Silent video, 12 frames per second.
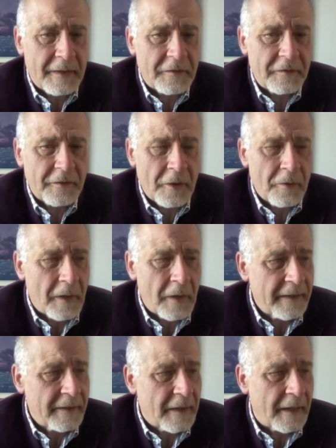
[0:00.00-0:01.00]
so
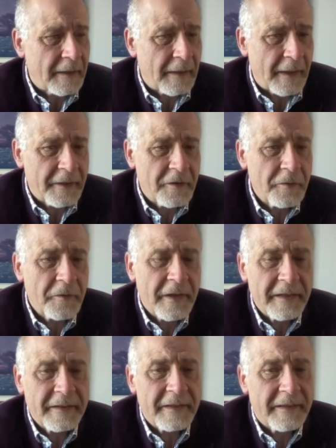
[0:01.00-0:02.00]
I do
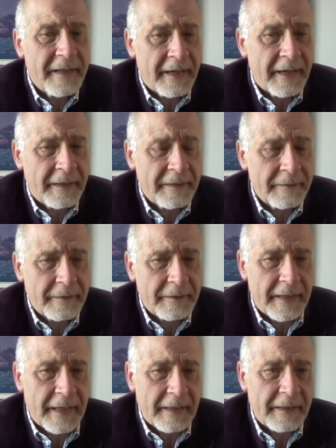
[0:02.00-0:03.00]
think that
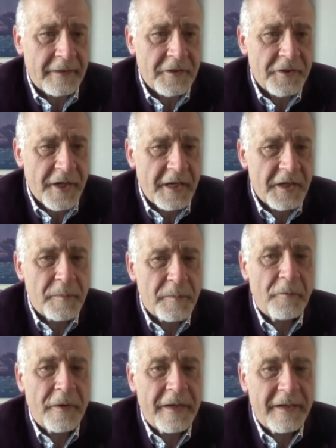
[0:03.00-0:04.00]
can change,
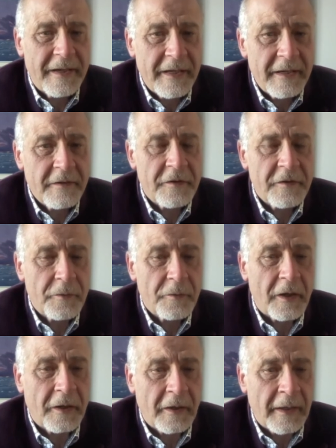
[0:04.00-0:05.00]
but we need to
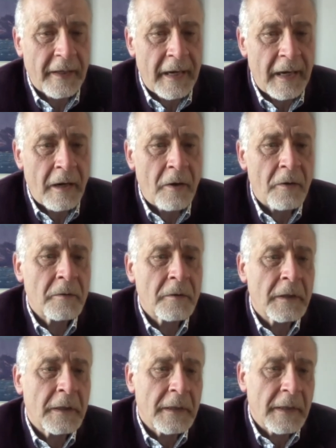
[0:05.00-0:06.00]
allow
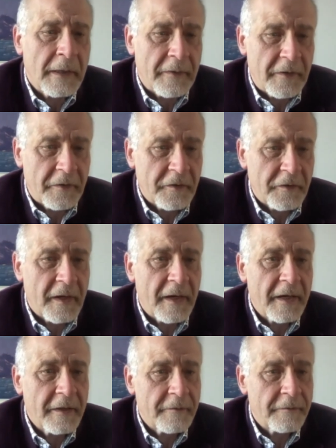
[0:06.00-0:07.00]
this
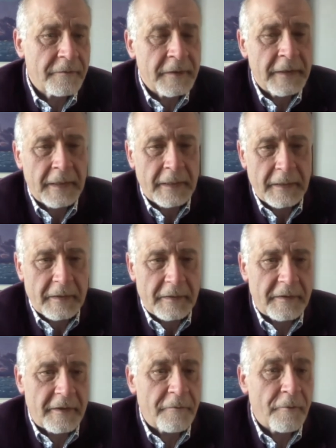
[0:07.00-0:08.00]
kind of
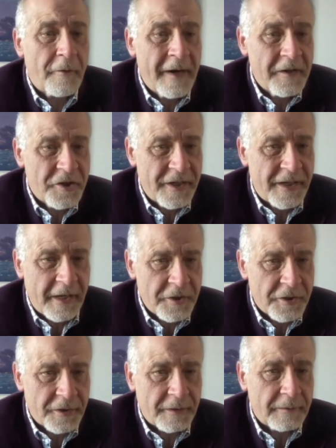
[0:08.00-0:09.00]

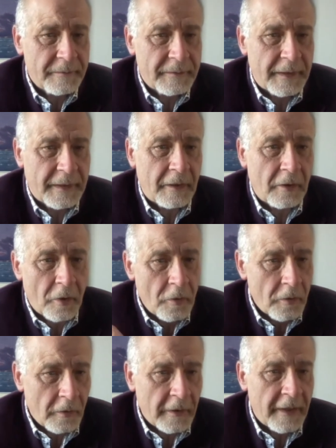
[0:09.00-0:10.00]
differentiation at a
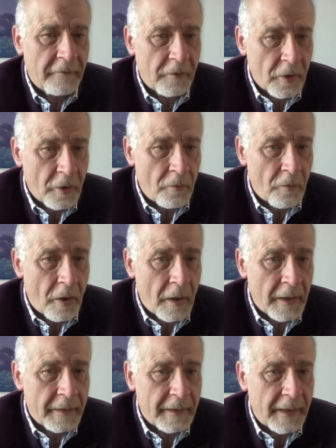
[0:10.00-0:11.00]
local level go
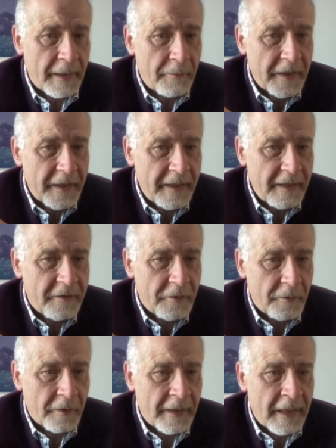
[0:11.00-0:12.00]
on, and we need
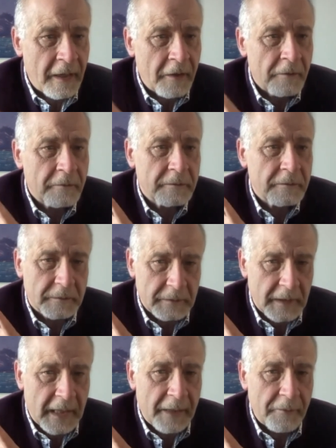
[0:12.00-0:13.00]
to allow,
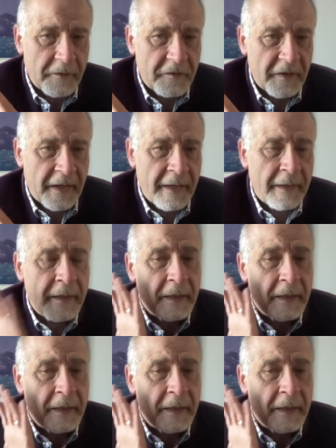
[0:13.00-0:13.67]
I would say,